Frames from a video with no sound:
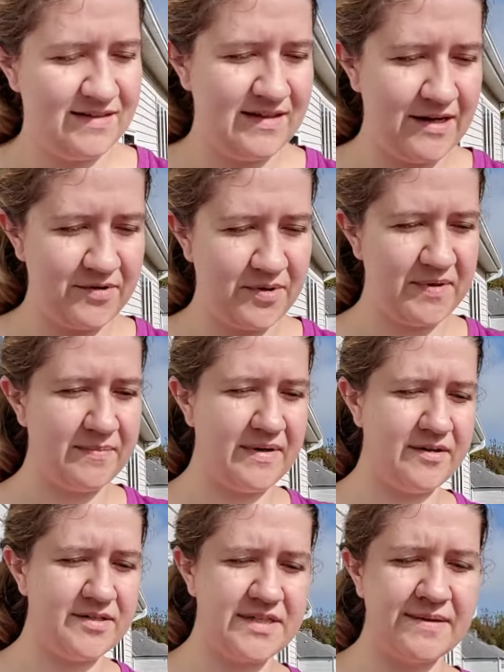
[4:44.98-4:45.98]
That would have been
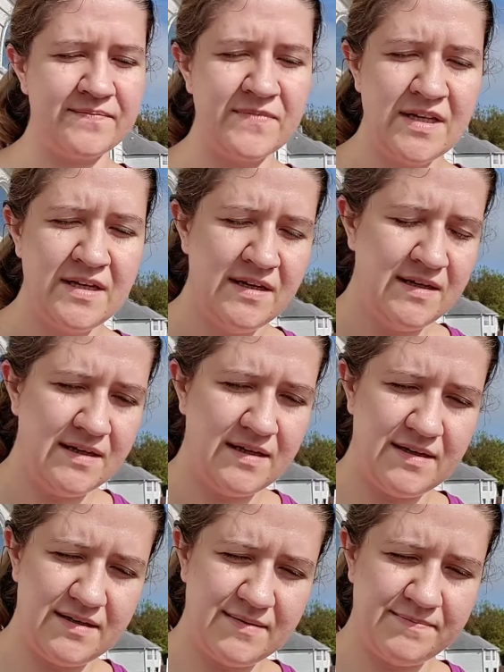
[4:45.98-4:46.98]
embarrassing.
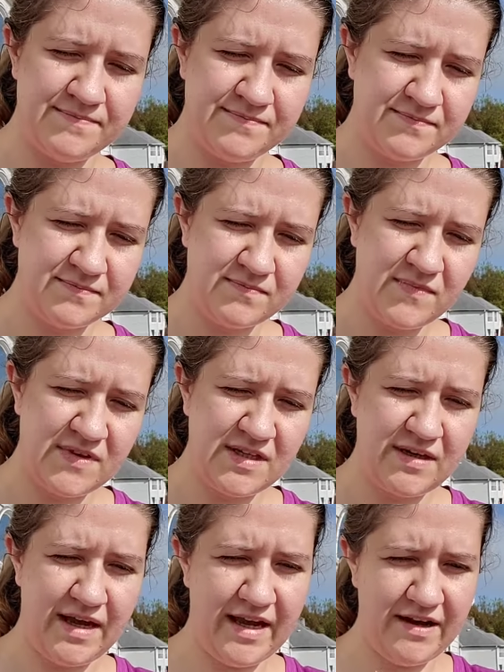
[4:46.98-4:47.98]
Um,
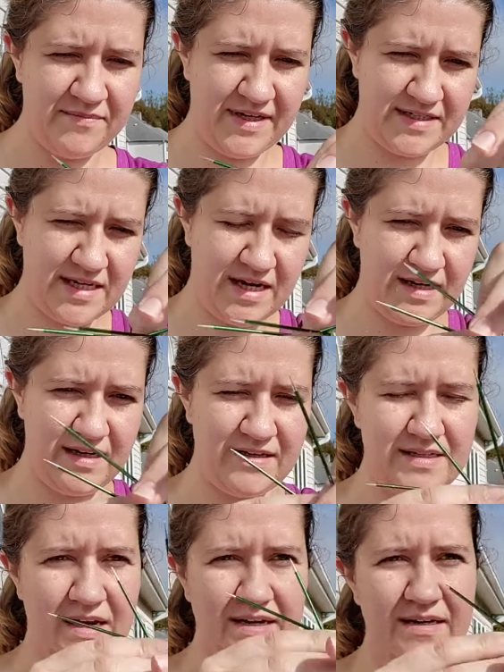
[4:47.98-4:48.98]
I have my tiny,
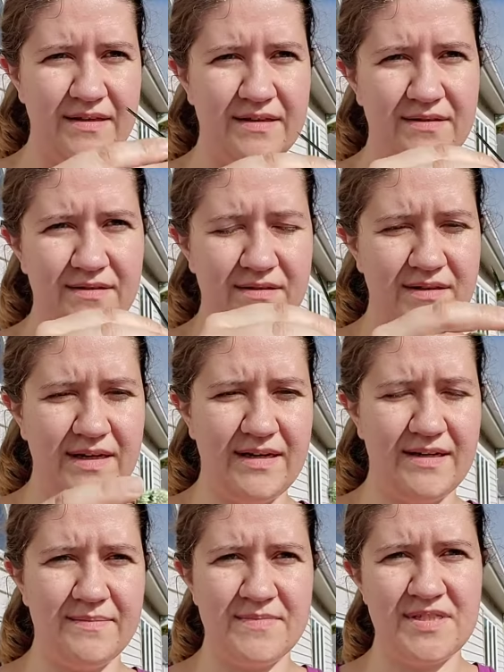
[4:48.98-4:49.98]
tiny little
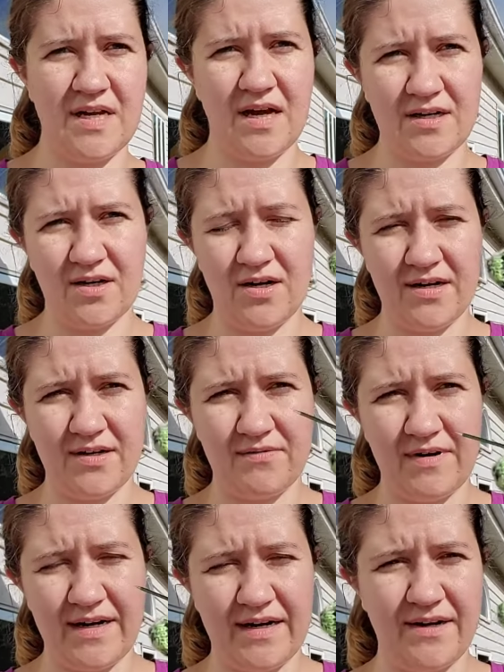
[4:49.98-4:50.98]
um, sock on
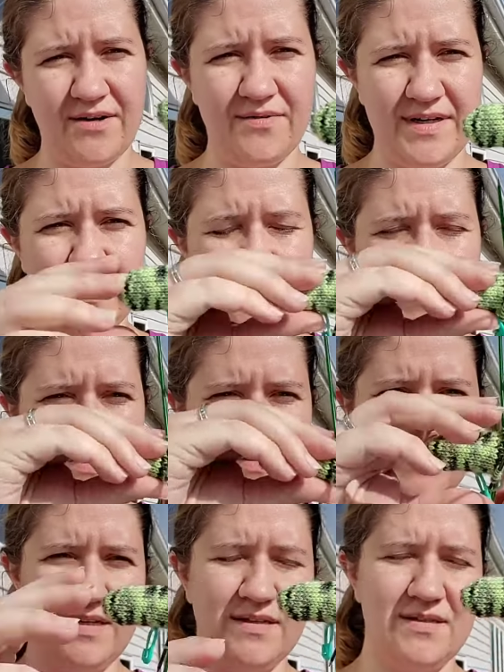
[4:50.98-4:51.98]
right now.
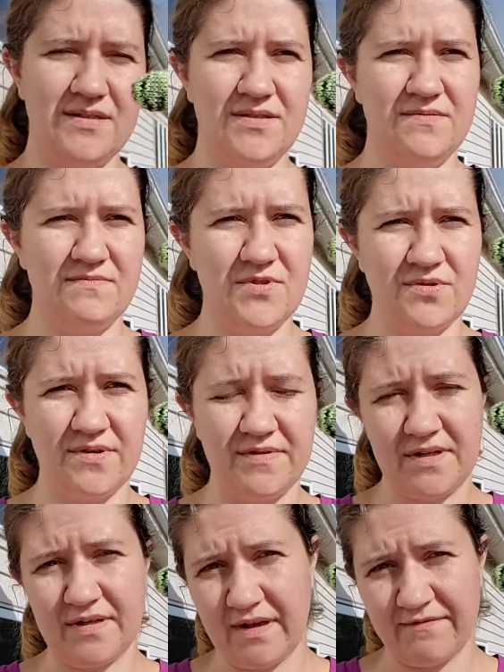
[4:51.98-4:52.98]
It's it's sort of
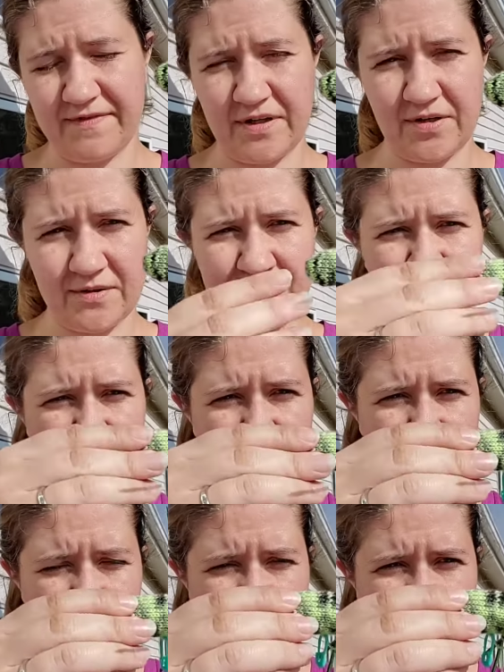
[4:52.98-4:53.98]
a glove finger,
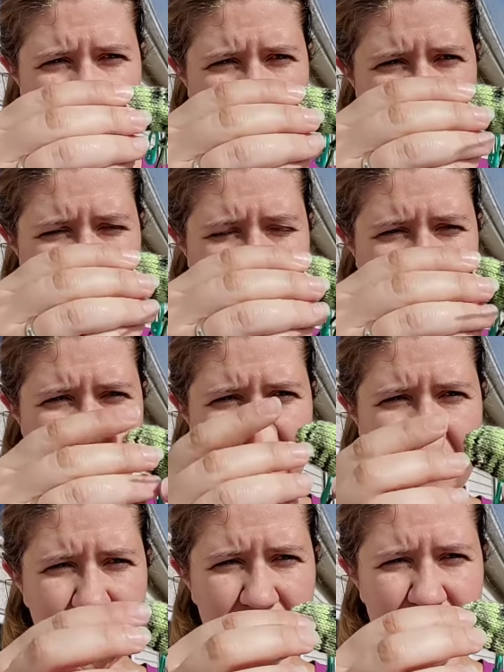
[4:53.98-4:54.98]
but here's my
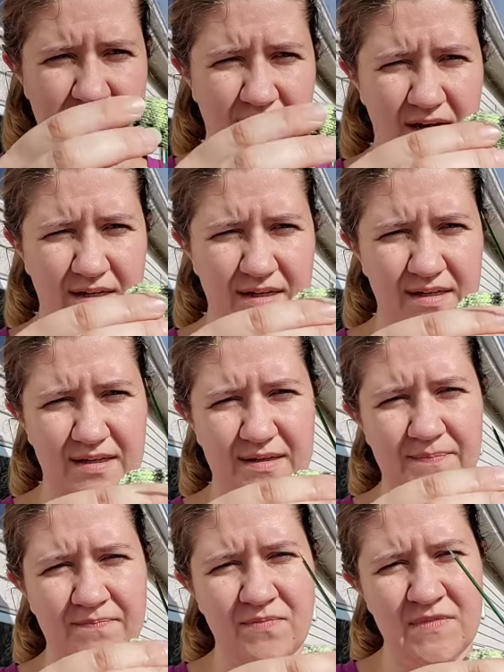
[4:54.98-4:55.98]
tiny little sock.
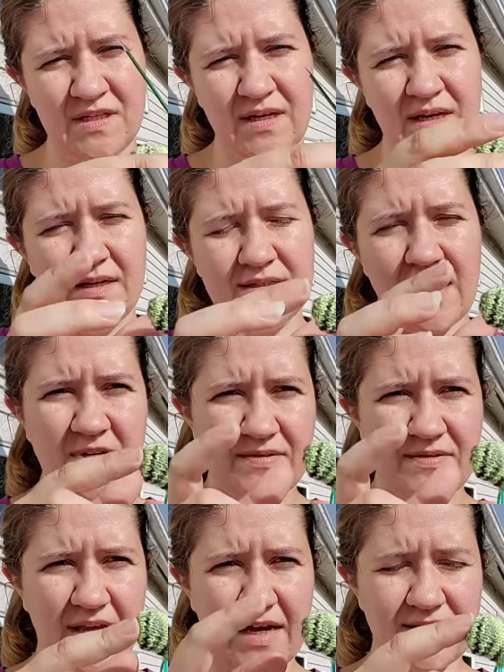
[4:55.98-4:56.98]
Um,
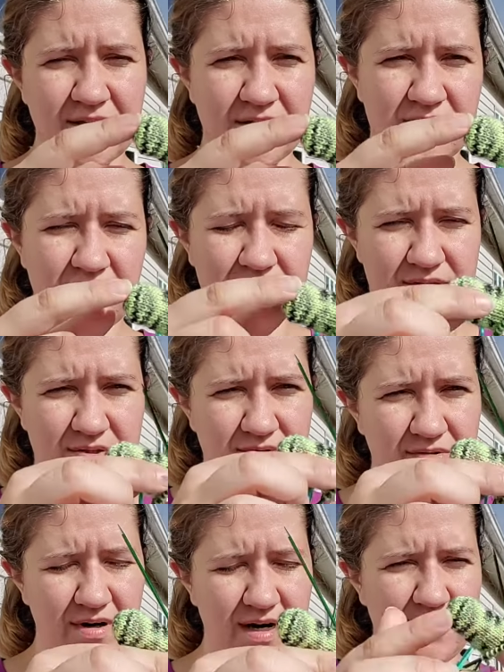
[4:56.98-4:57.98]
Top-down cast-ons are also
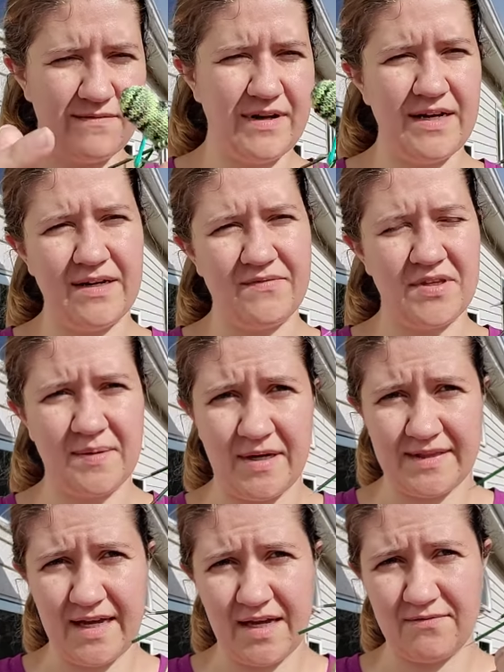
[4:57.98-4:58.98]
great. I didn't even think
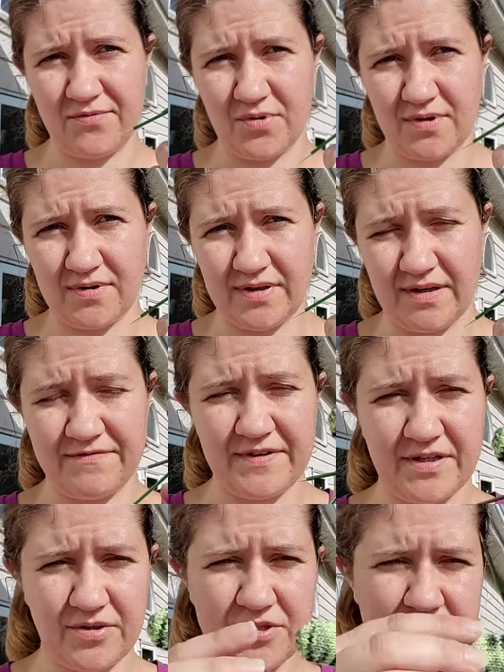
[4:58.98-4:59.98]
about that for glove
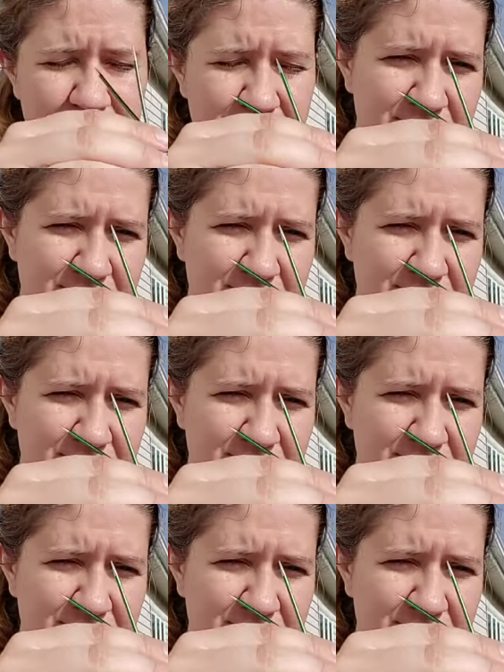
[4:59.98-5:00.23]
fingers.